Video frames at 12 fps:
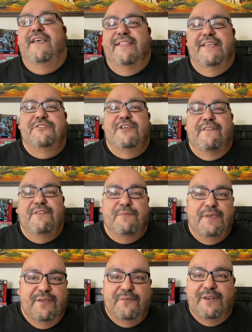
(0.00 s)
L A traffic
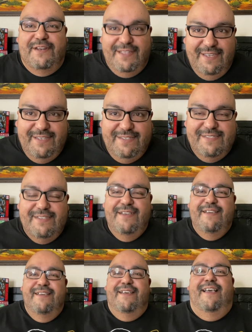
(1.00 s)
being what it is,
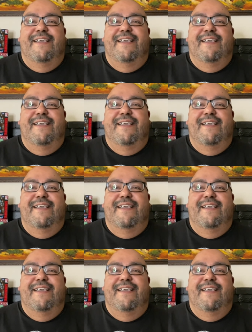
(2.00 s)
I